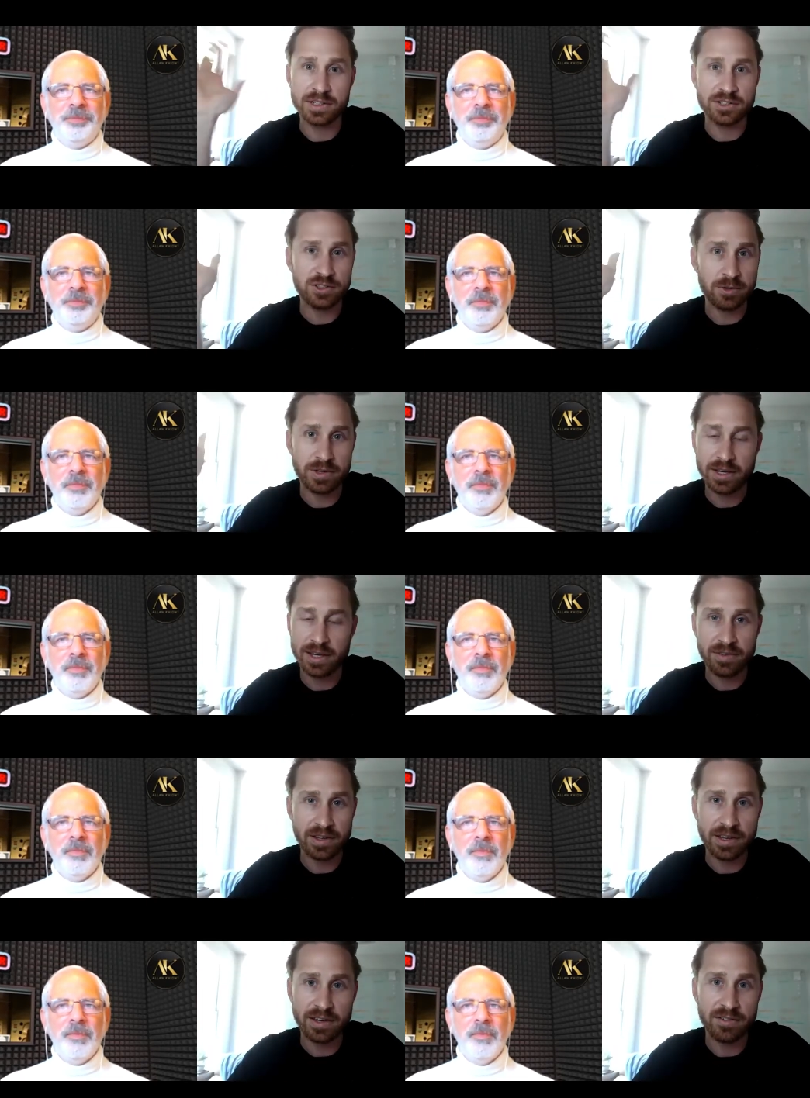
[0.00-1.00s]
Speaker 1: did you
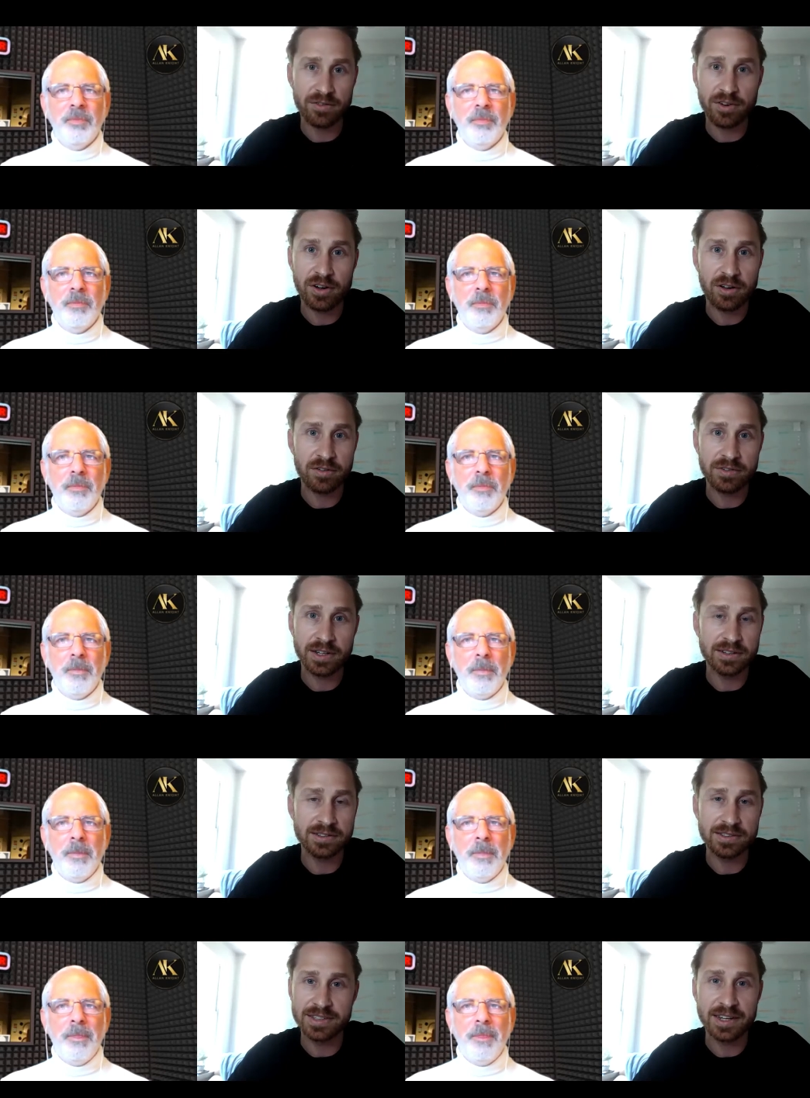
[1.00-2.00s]
even get involved
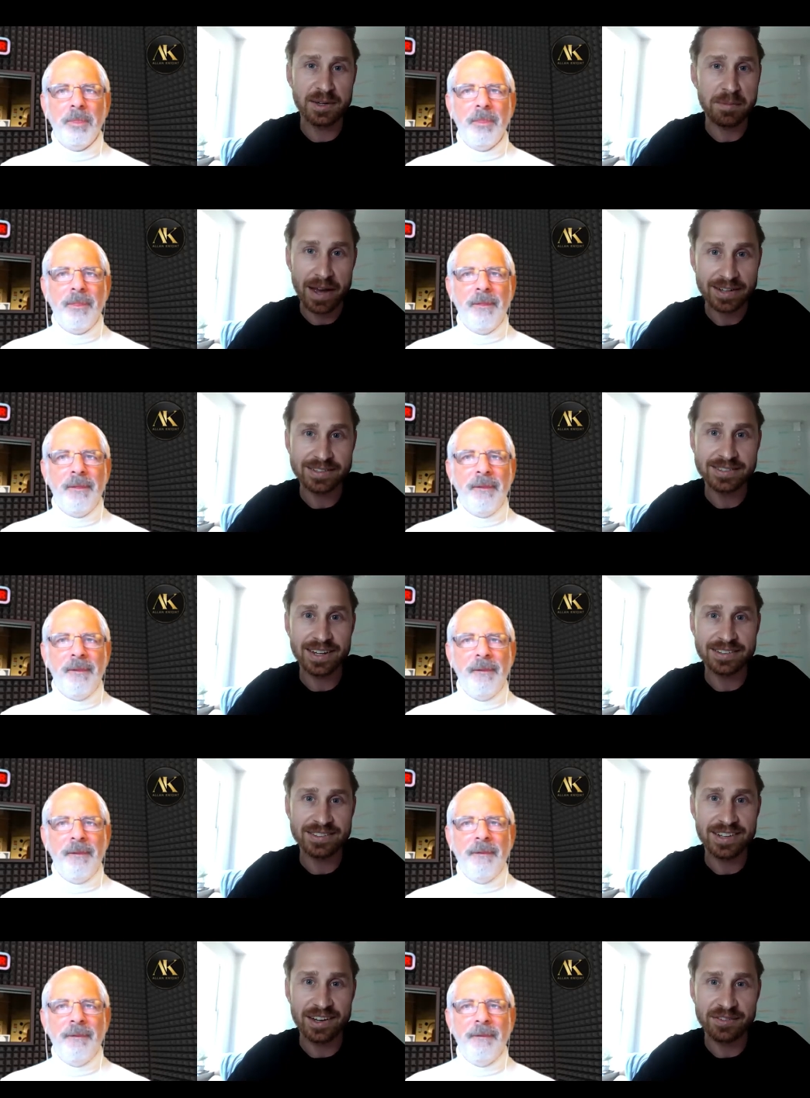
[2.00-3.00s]
in zen
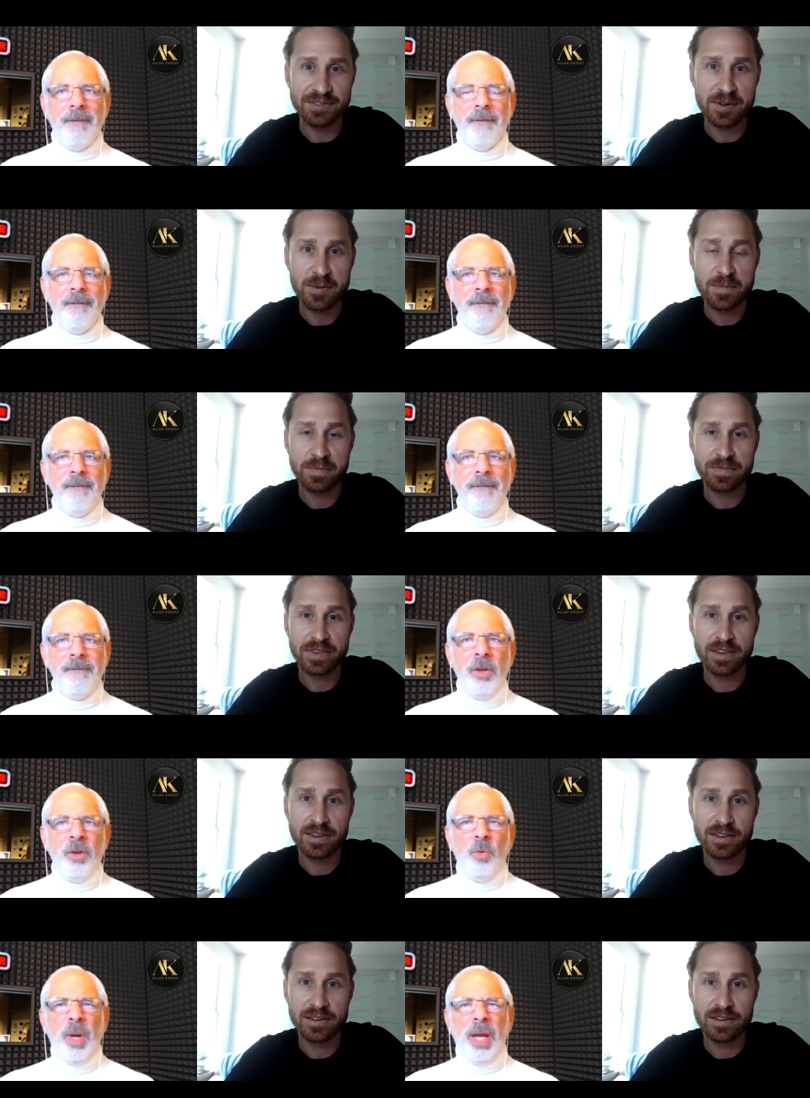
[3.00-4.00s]
mindset stuff
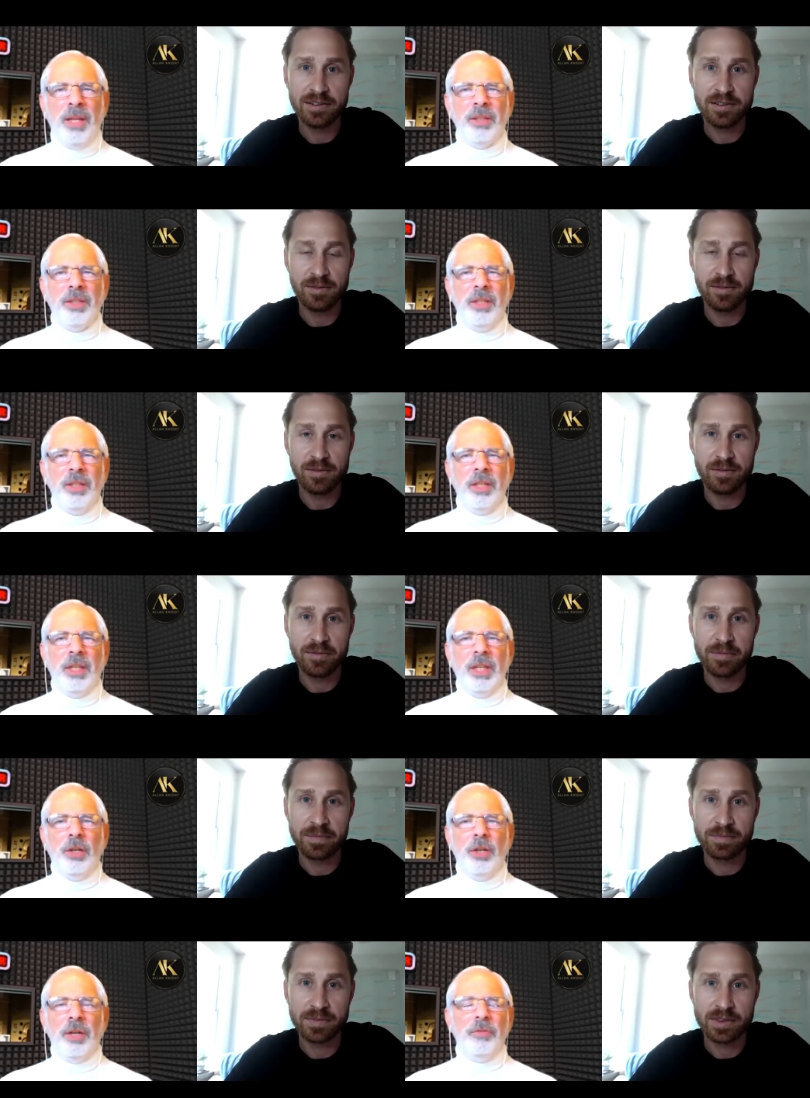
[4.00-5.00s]
Speaker 2: well
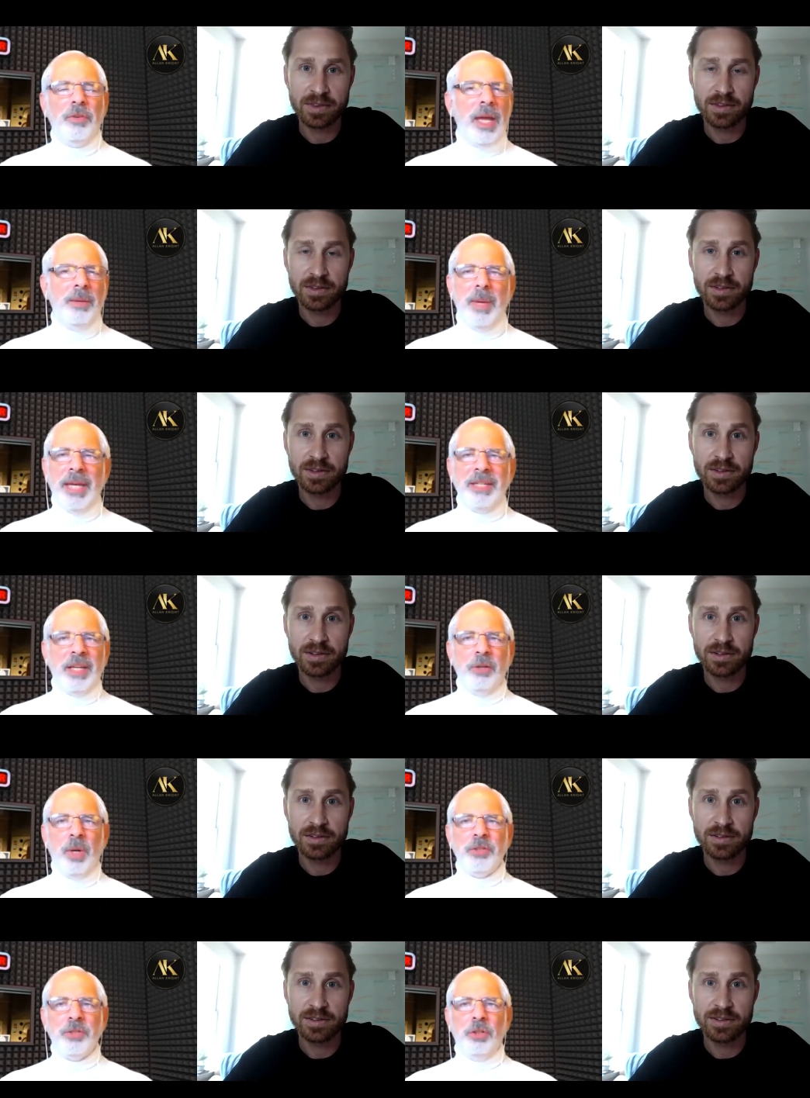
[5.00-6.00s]
you know, I've, i have asked that
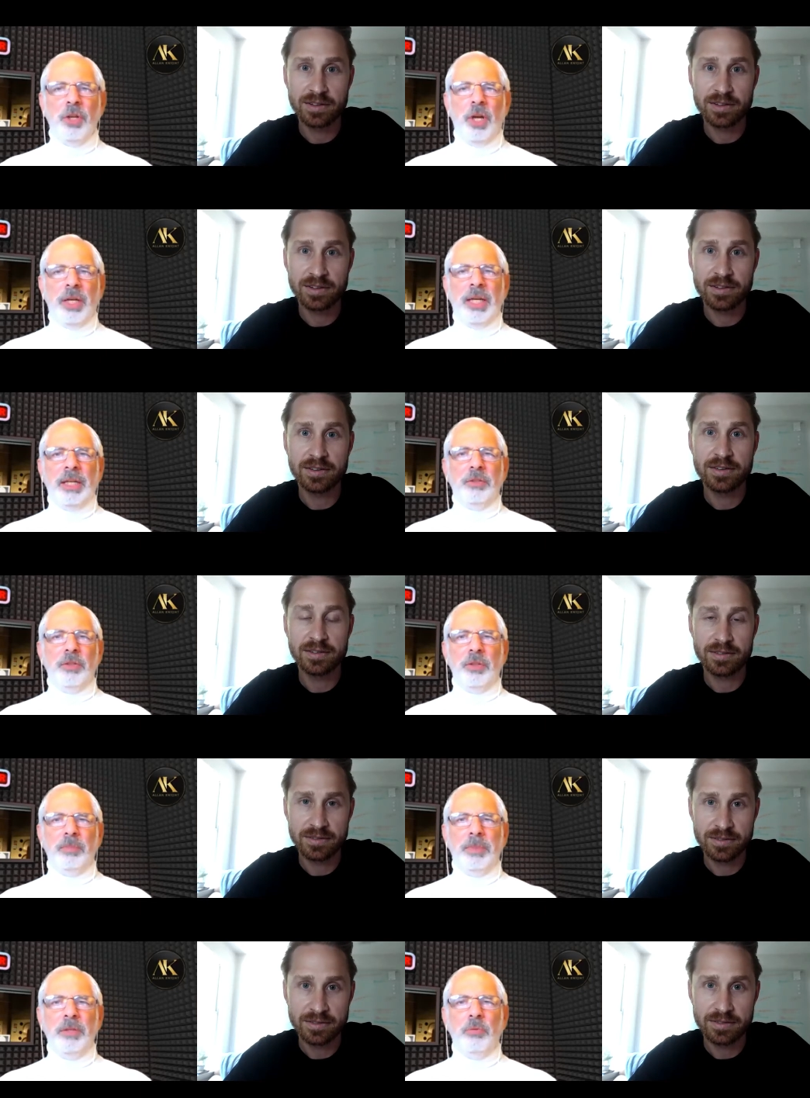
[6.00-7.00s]
question a lot, and
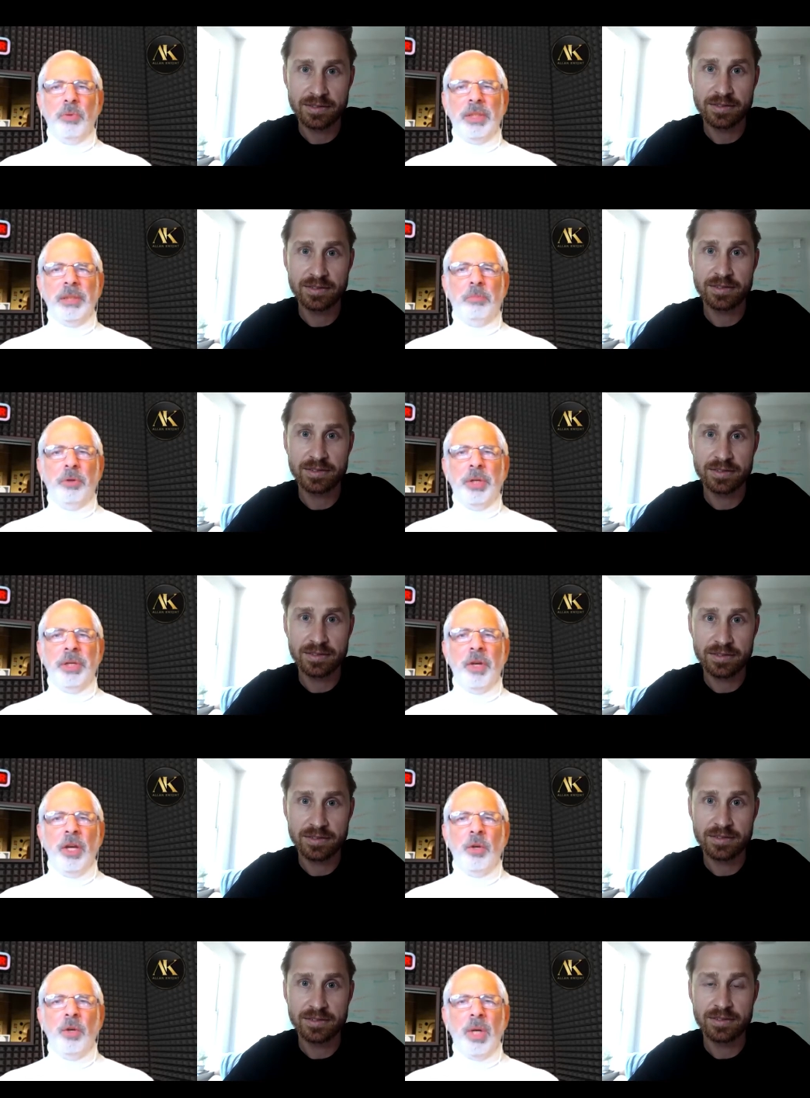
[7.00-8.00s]
it, be really brief.
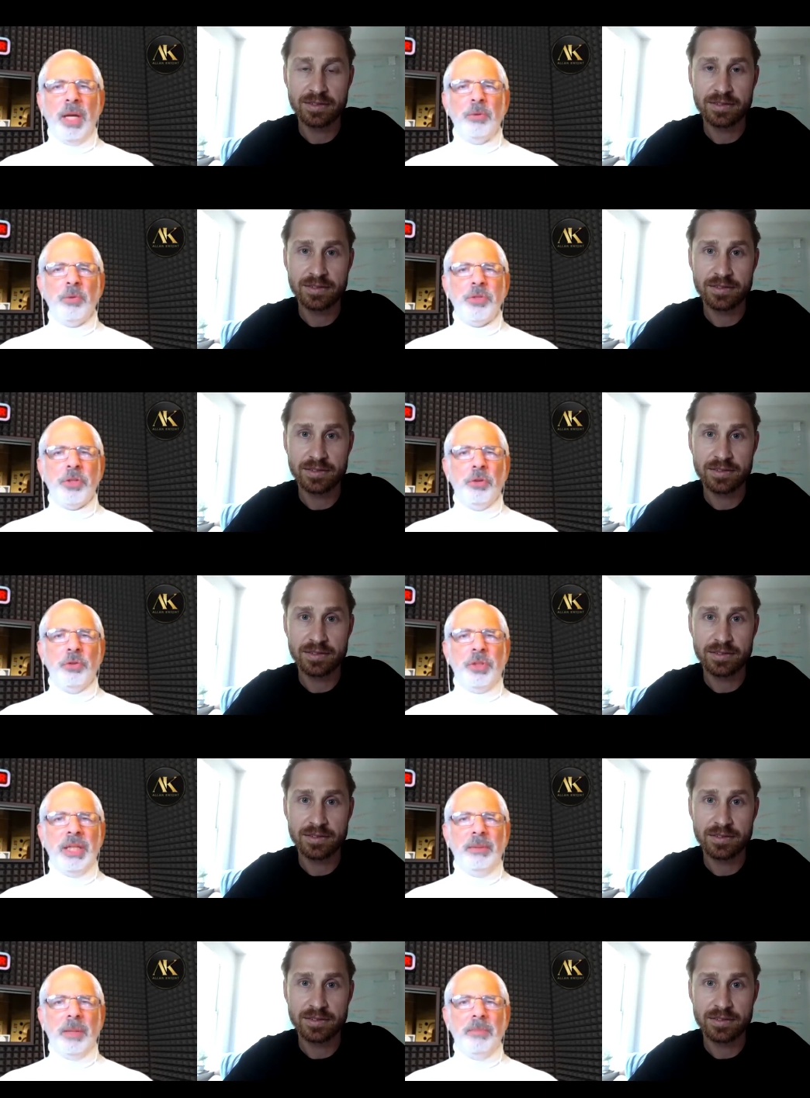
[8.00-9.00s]
When I was
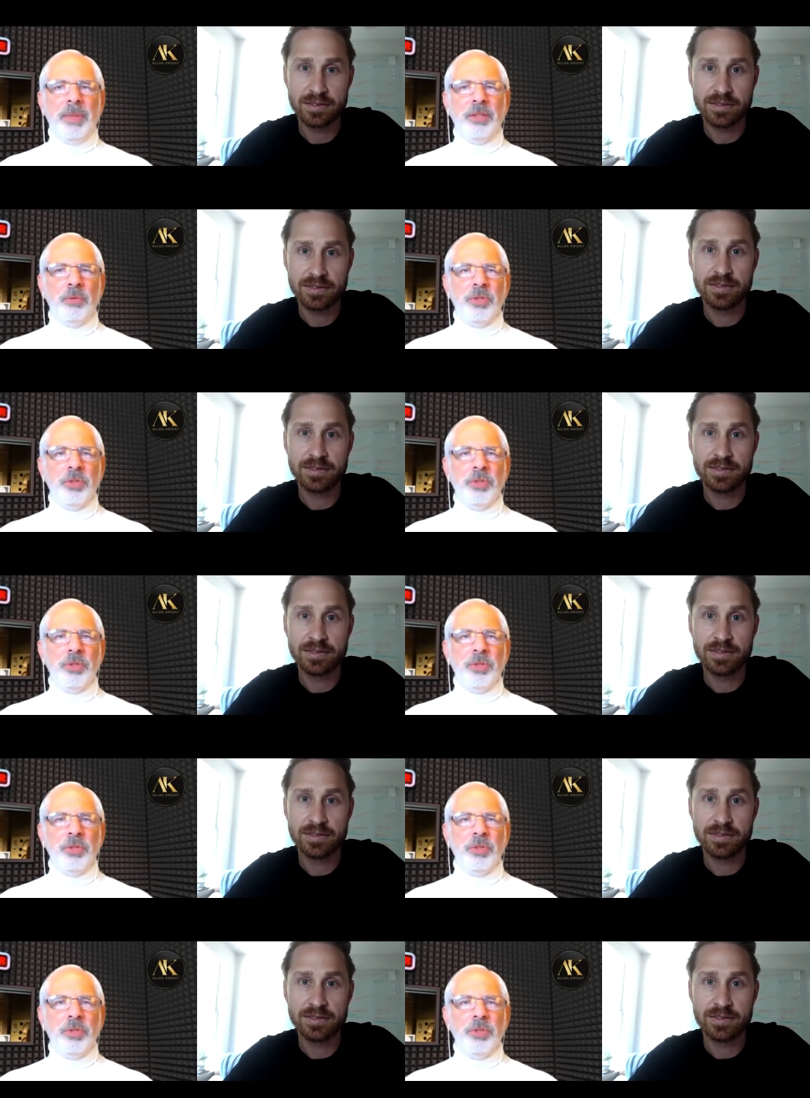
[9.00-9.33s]
13, my mother was